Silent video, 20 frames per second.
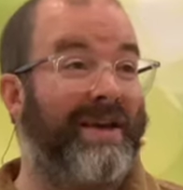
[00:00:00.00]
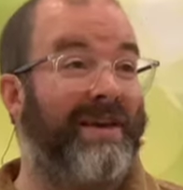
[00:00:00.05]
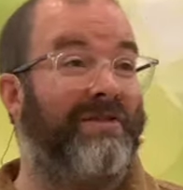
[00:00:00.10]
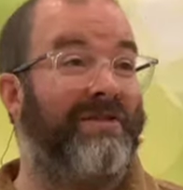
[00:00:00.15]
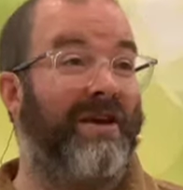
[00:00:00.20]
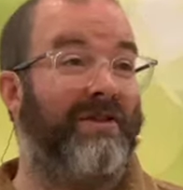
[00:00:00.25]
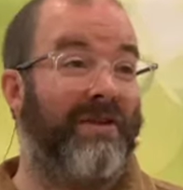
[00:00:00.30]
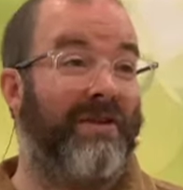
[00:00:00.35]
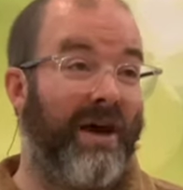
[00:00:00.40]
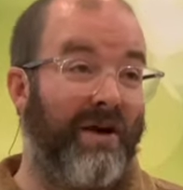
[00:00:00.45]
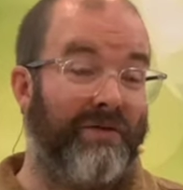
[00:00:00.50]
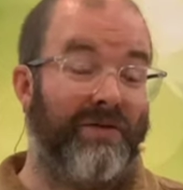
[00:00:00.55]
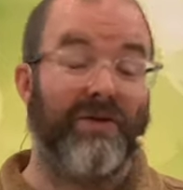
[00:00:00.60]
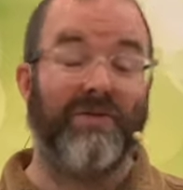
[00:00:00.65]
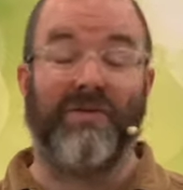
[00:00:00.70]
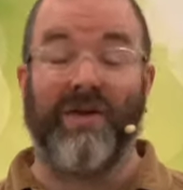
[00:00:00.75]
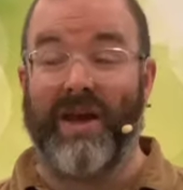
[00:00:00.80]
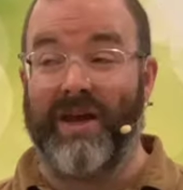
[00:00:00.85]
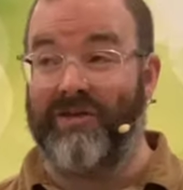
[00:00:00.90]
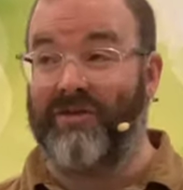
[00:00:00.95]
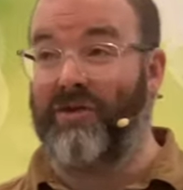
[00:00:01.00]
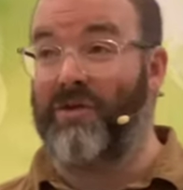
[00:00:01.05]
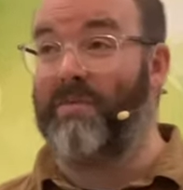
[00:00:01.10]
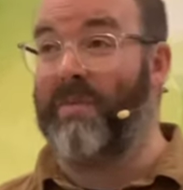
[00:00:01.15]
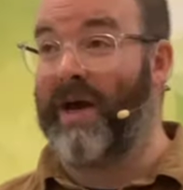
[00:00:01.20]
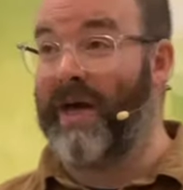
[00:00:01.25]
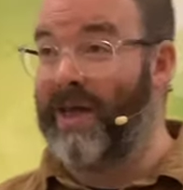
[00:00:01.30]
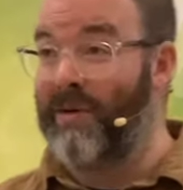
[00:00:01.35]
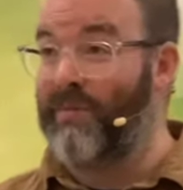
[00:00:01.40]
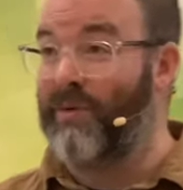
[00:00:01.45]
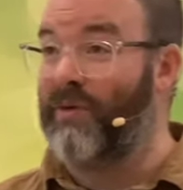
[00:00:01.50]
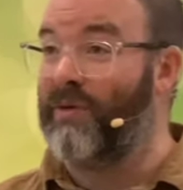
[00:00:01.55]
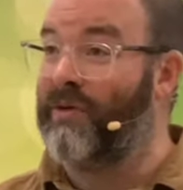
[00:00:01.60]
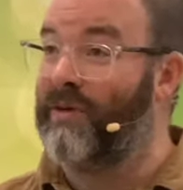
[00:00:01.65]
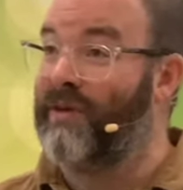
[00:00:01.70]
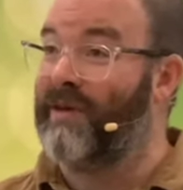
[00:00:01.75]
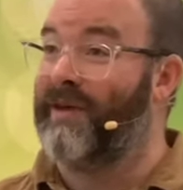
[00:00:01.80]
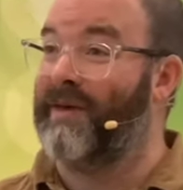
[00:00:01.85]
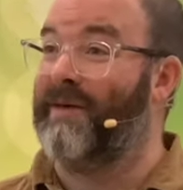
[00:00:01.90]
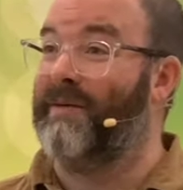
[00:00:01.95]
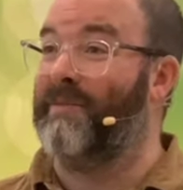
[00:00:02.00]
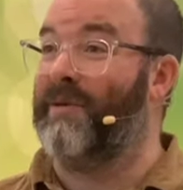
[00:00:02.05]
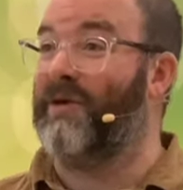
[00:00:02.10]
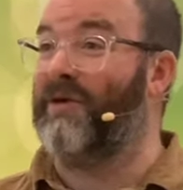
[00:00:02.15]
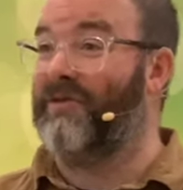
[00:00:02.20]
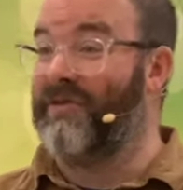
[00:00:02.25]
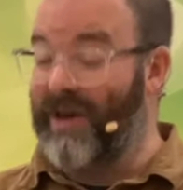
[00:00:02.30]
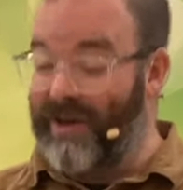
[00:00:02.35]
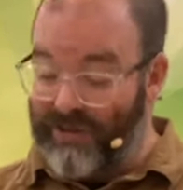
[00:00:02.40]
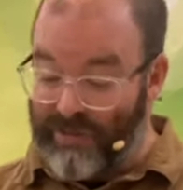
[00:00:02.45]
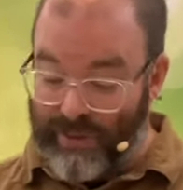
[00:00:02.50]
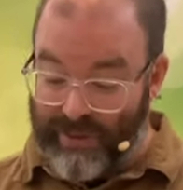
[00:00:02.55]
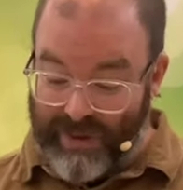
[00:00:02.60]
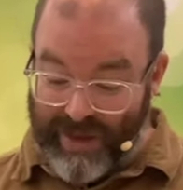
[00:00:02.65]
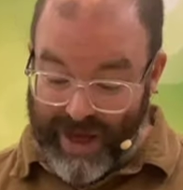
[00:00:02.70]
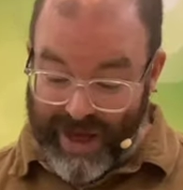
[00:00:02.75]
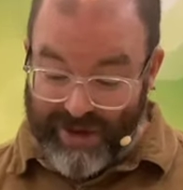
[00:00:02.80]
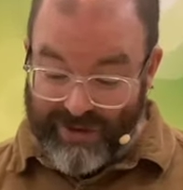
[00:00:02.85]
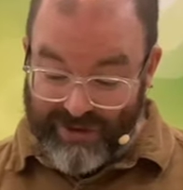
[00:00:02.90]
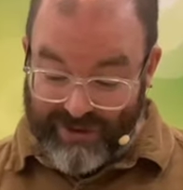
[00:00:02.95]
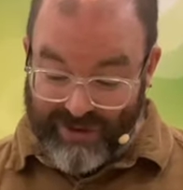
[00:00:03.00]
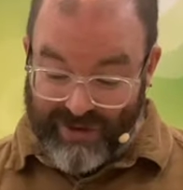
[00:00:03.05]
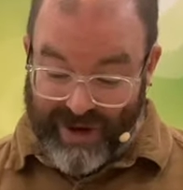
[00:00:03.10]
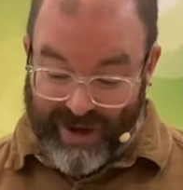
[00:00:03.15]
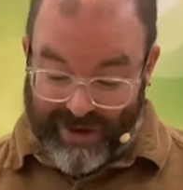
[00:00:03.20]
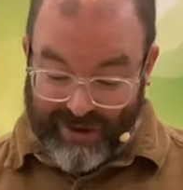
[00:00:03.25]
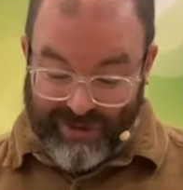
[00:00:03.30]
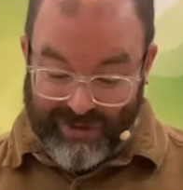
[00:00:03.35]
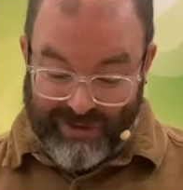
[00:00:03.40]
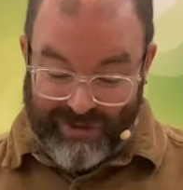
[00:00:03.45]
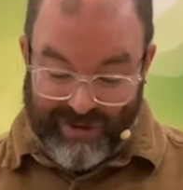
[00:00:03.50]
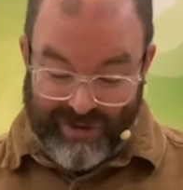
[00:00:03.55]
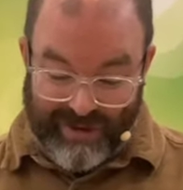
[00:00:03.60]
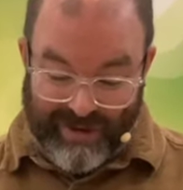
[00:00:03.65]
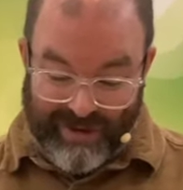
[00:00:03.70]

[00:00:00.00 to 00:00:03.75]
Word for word: He says, Have you read your Bible? Because that's where the answer is.